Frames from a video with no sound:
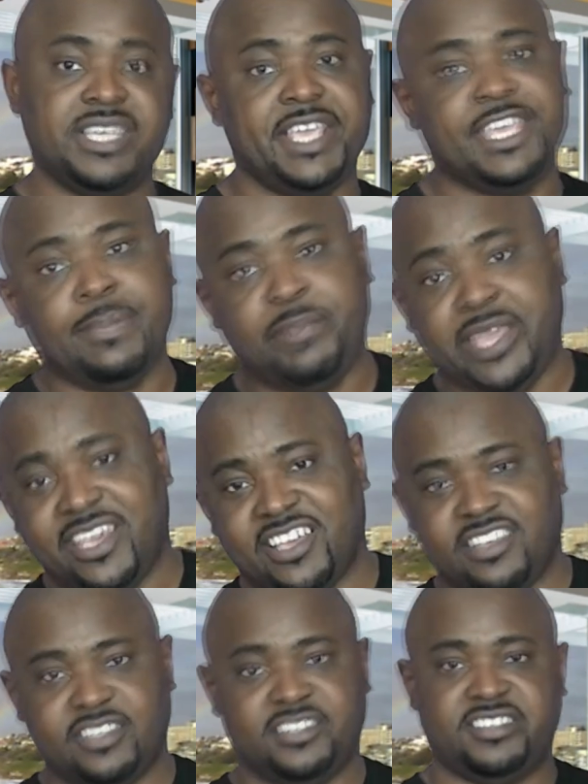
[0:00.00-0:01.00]
take your
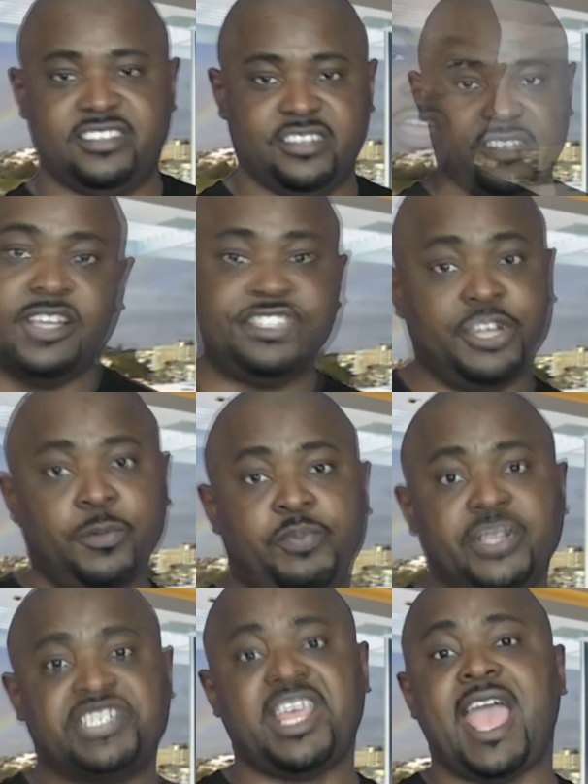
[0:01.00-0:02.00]
pics. She'll
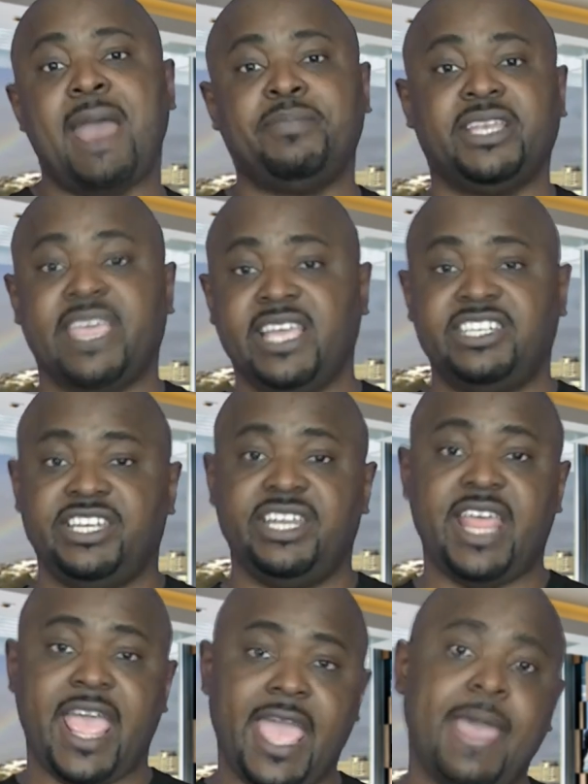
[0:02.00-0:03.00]
put your
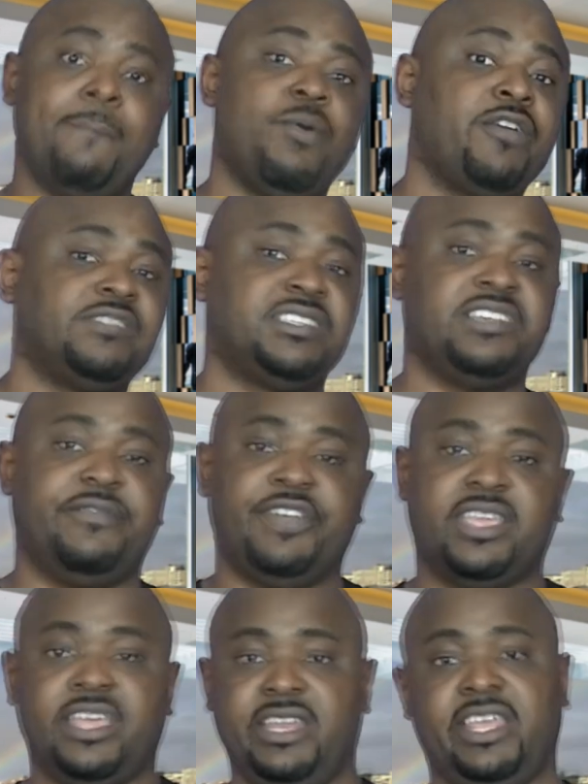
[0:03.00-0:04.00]
application and birth
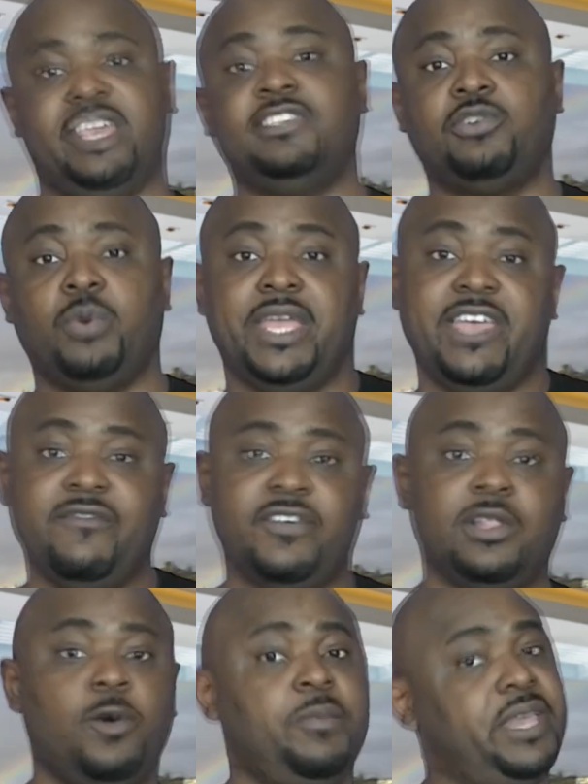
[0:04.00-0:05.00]
certificate into an
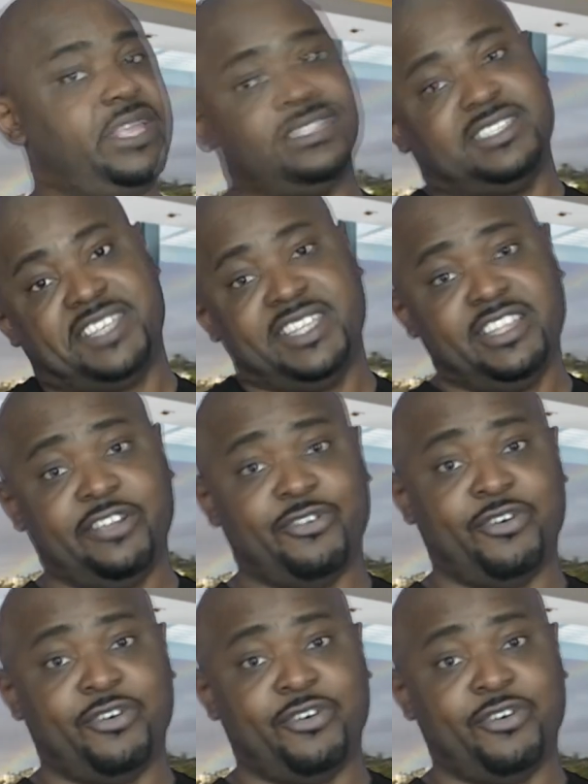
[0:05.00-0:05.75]
envelope and send it